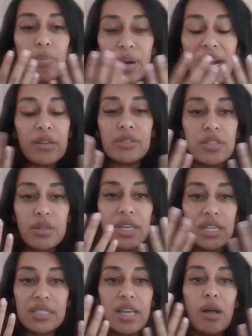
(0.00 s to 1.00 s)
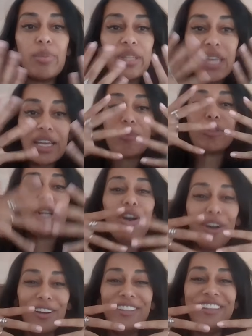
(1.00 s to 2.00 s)
brown, so you can't tell, but like it was
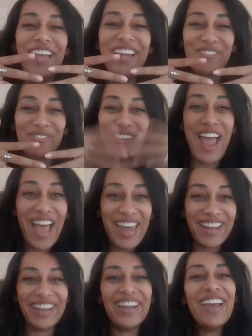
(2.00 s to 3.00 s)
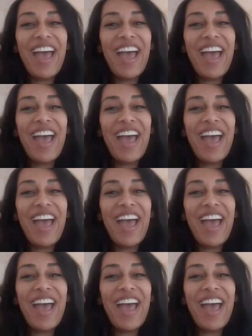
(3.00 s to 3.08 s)
like red,